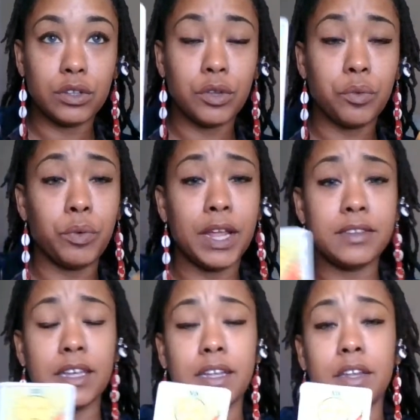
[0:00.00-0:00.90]
When I
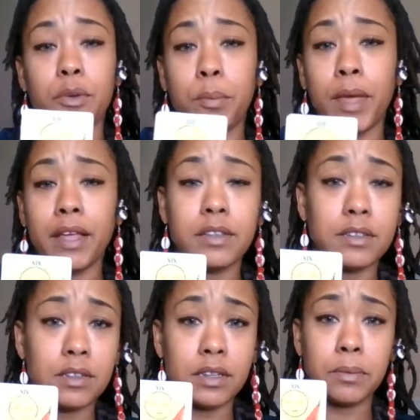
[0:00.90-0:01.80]
say clear the path,
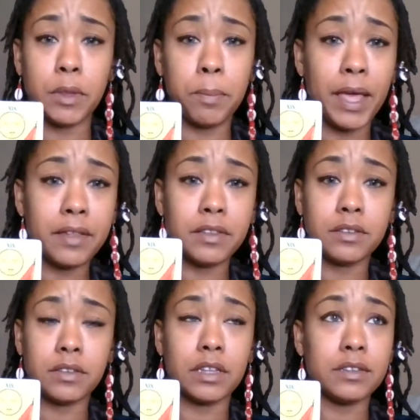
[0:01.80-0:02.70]
because the path
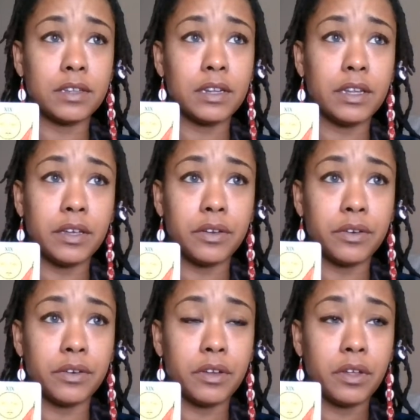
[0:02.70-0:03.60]
is
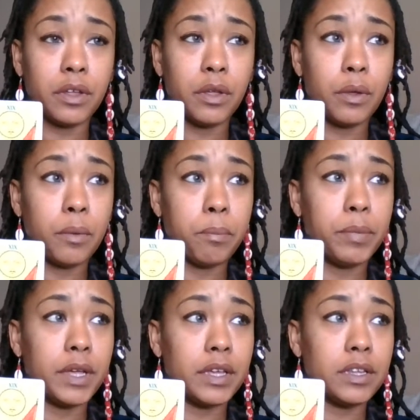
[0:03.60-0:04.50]
clear,
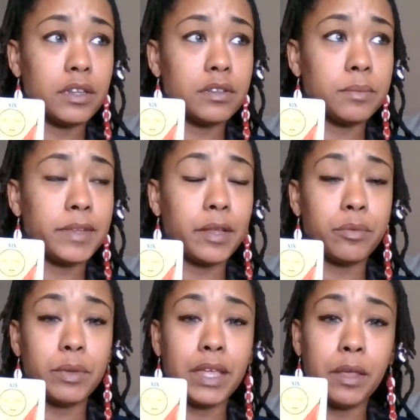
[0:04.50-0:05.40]
but sometimes
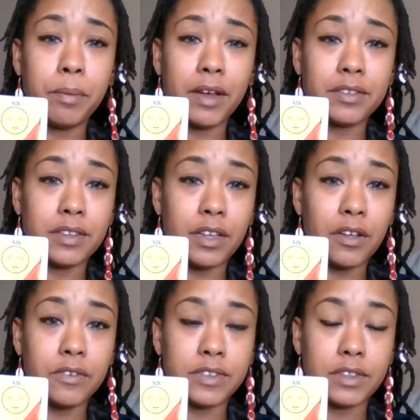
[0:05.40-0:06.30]
we keep
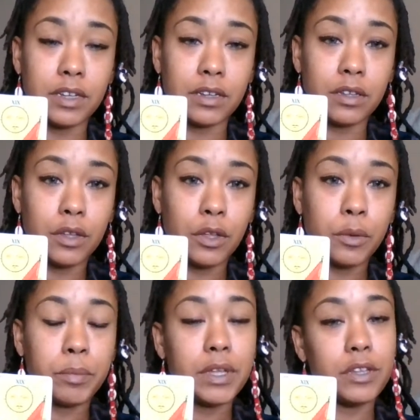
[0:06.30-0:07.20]
ourselves stuck
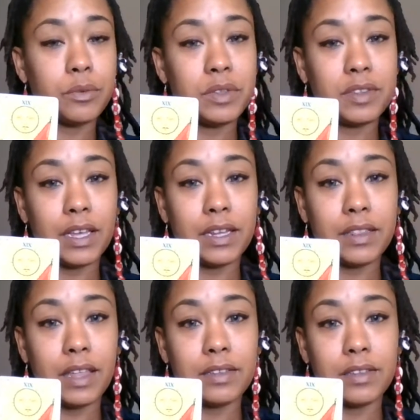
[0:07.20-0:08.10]
because we stand in
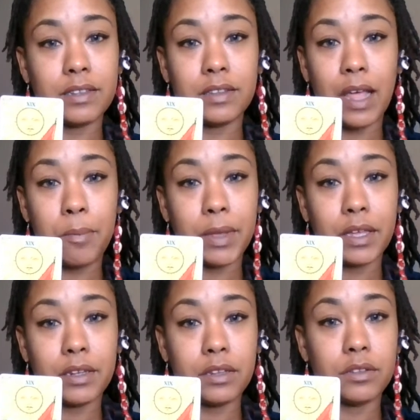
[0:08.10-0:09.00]
things that's not
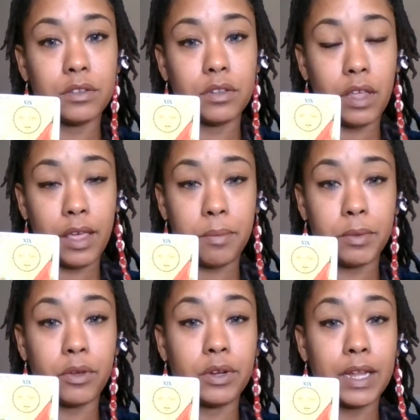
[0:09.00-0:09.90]
making us
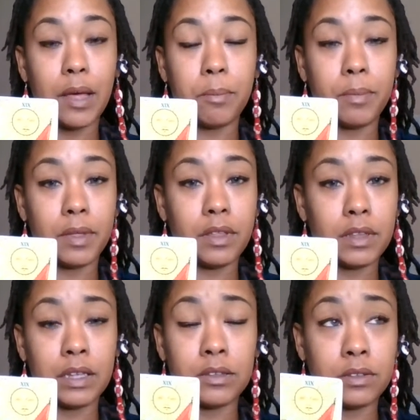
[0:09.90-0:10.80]
happy or not
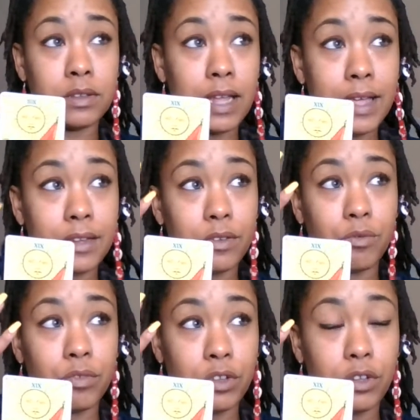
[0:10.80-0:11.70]
that's not
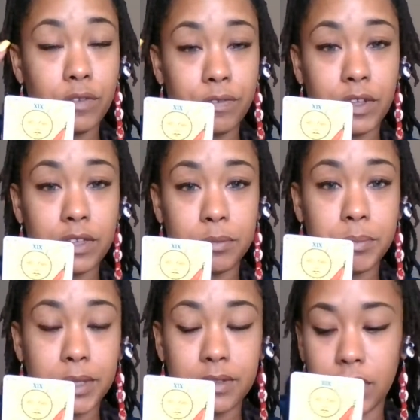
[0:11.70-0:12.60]
good for us
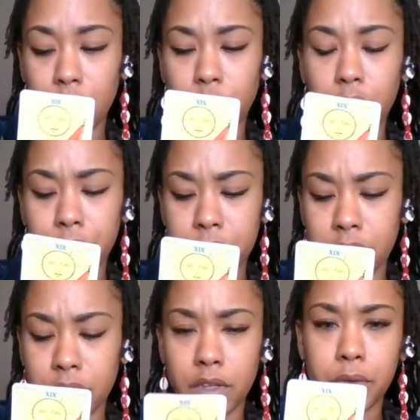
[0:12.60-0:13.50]
mentally or
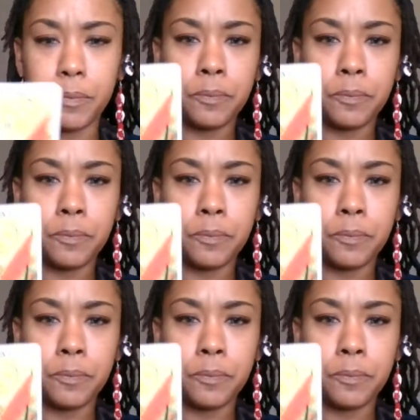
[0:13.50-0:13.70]
physically.